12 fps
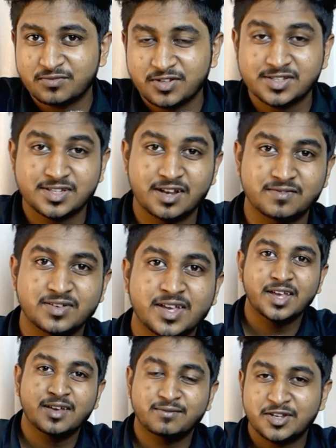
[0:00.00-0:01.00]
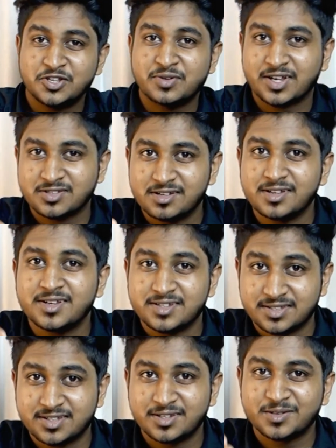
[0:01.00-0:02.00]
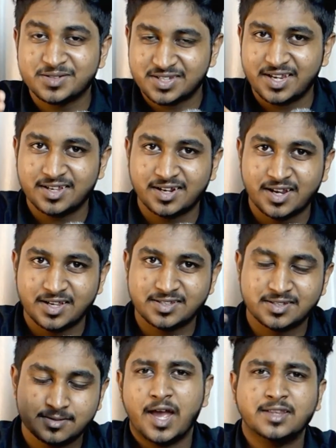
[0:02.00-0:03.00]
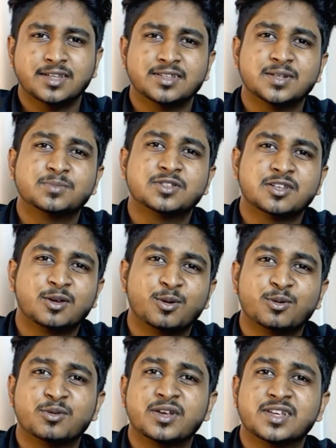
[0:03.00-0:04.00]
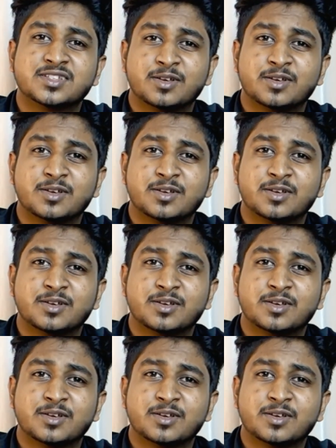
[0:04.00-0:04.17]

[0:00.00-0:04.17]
of yourself when you actually listen or stay in a class. And the other tips include doing